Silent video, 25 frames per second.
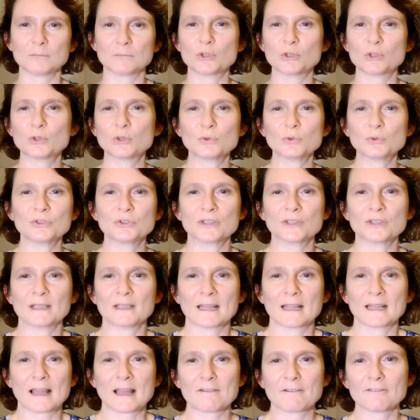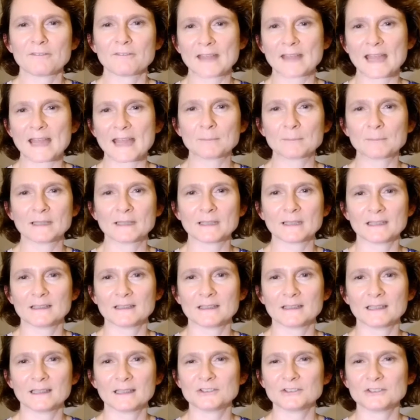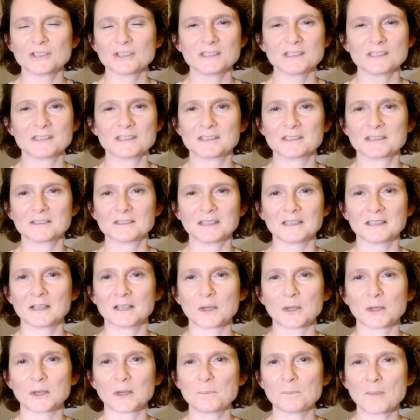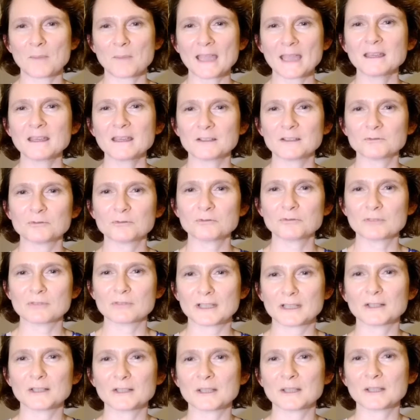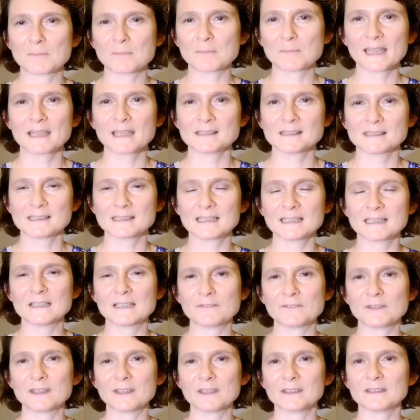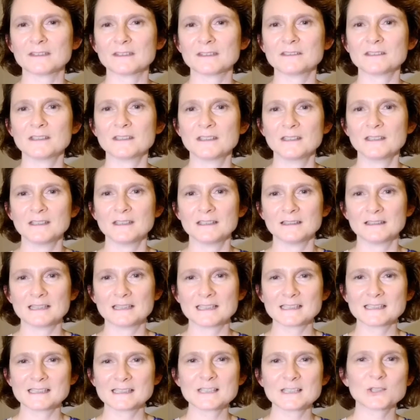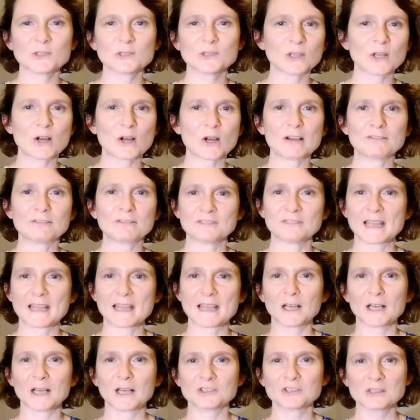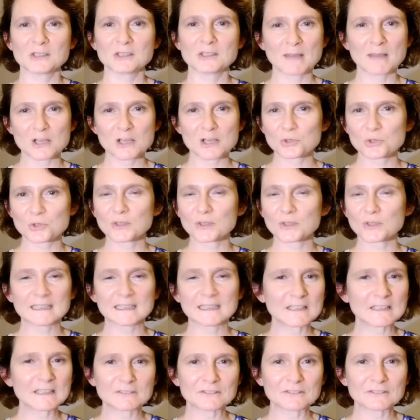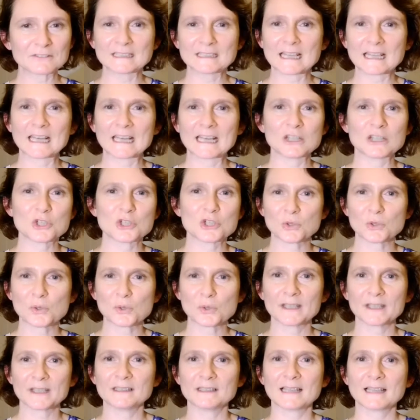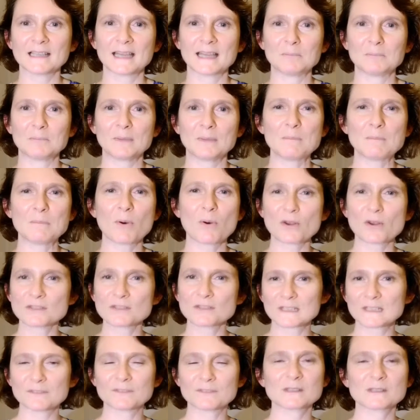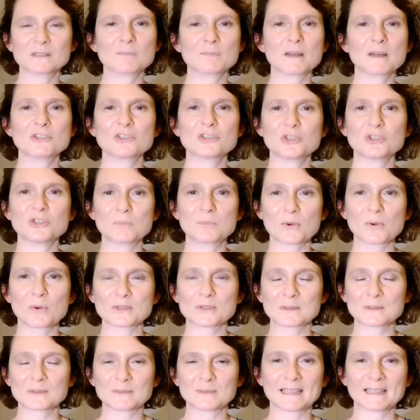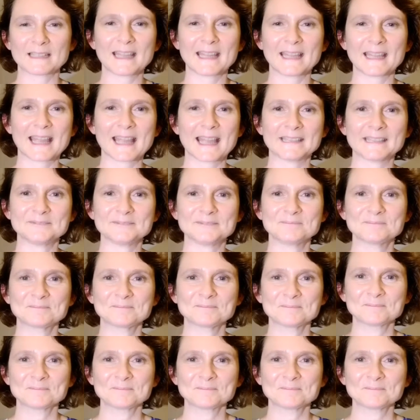children and our family, and just, you know, make it real and make it significant. This is your life now. Just make sure you live it and enjoy it and be positive as much as you possibly can.